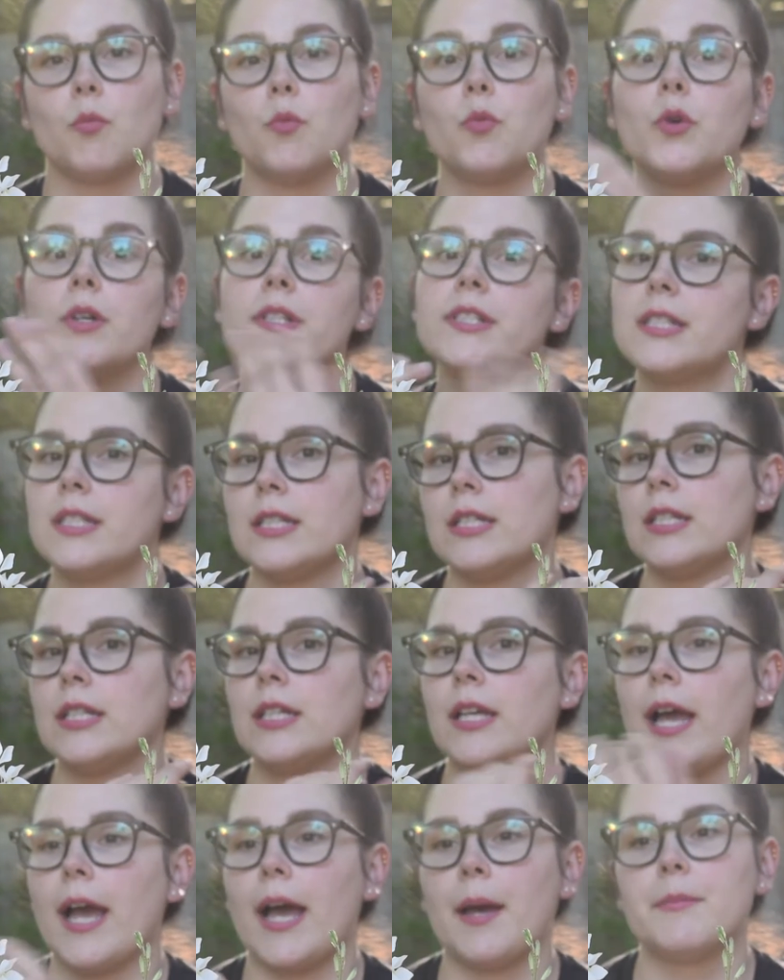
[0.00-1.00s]

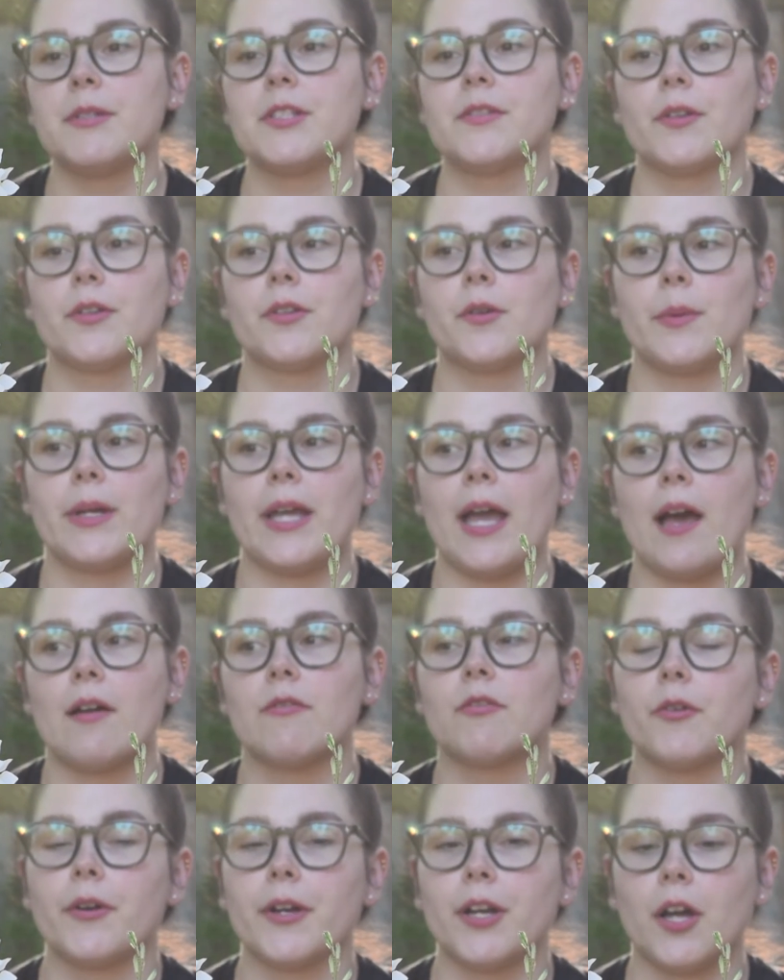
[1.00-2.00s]
woodsy atmosphere that we
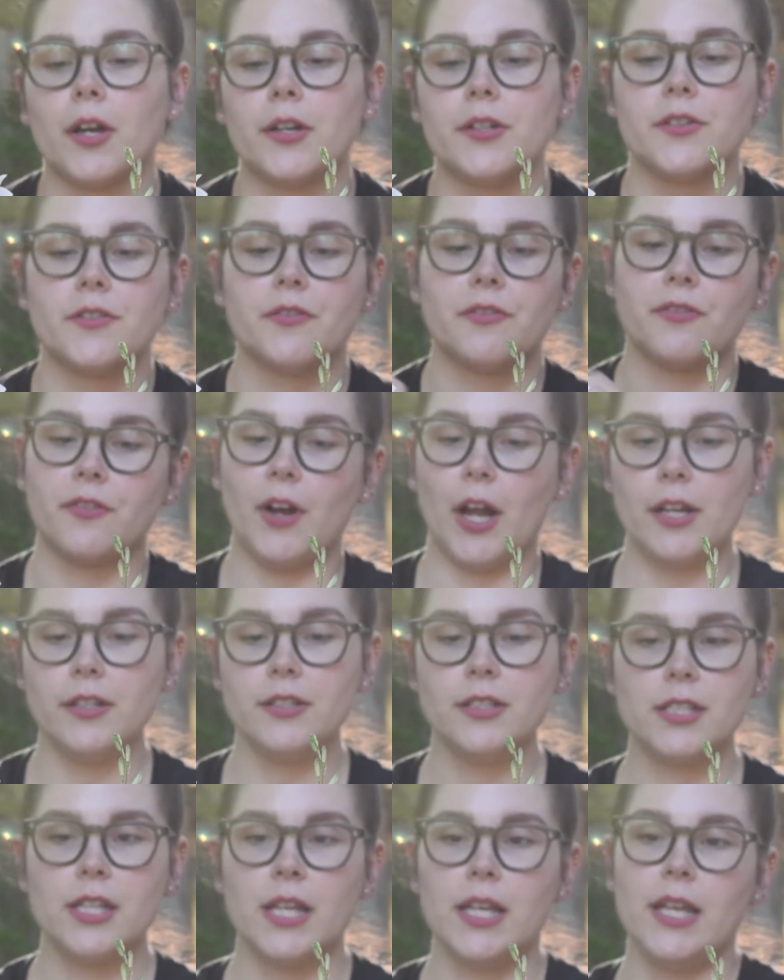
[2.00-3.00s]
have going on in the
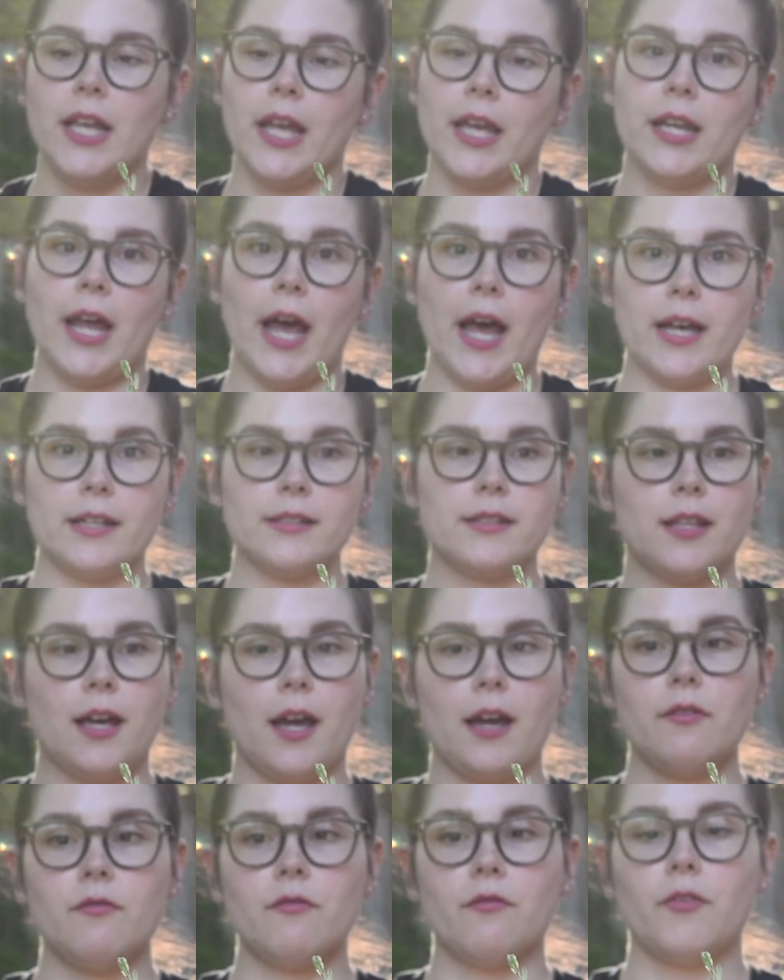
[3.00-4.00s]
front, and adds
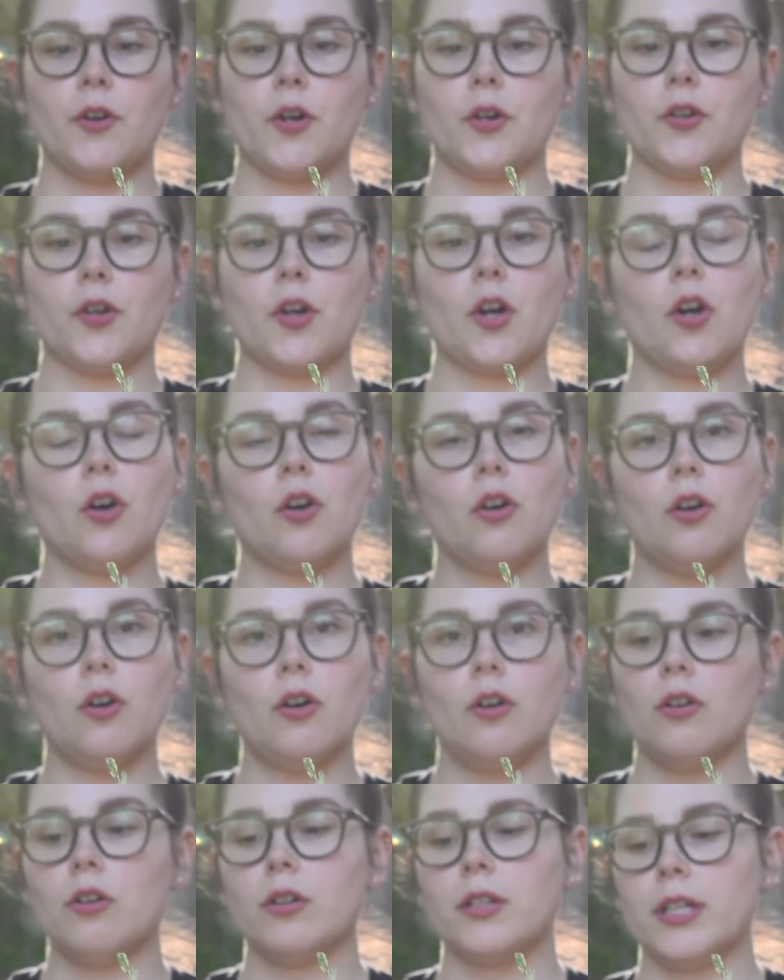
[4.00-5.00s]
that
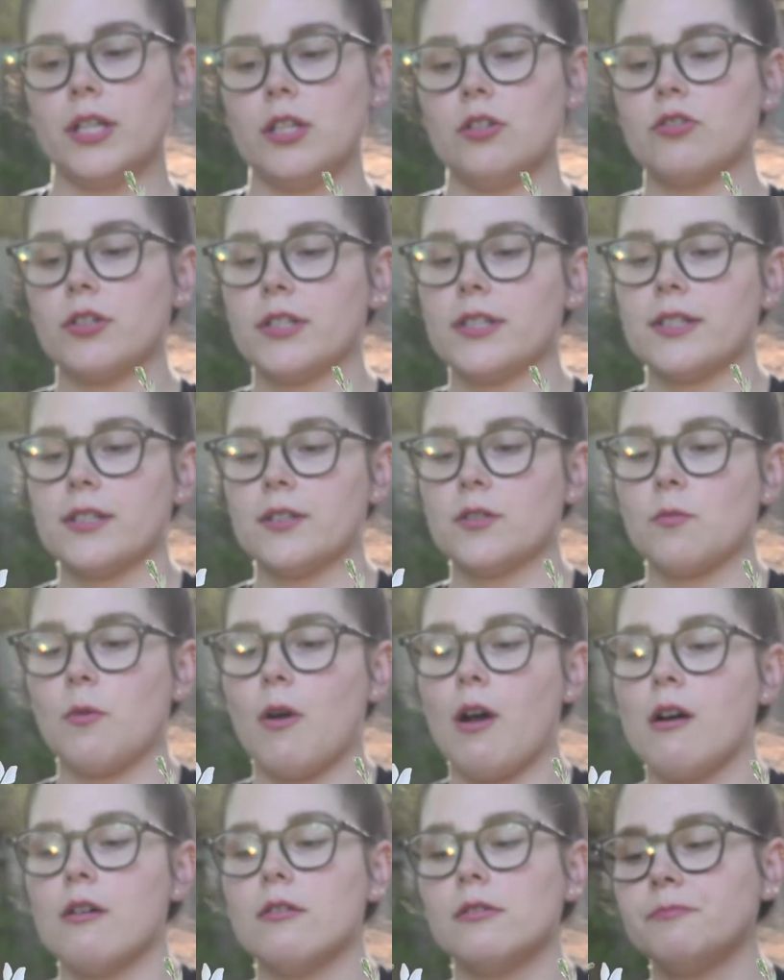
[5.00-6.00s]
vertical interest as
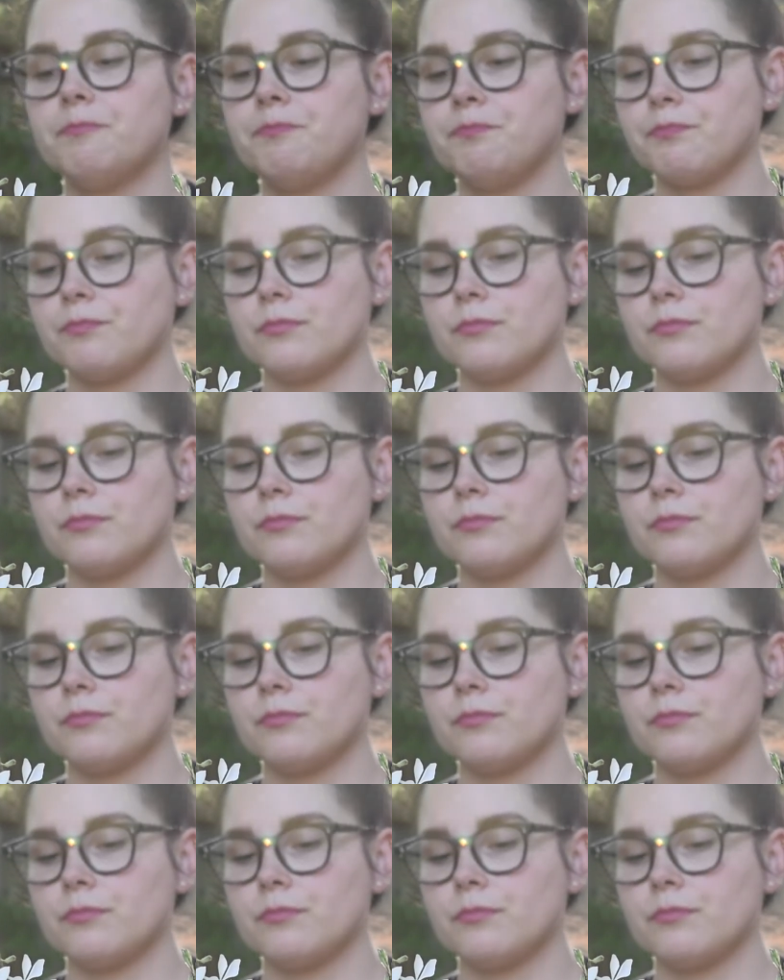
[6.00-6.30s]
well.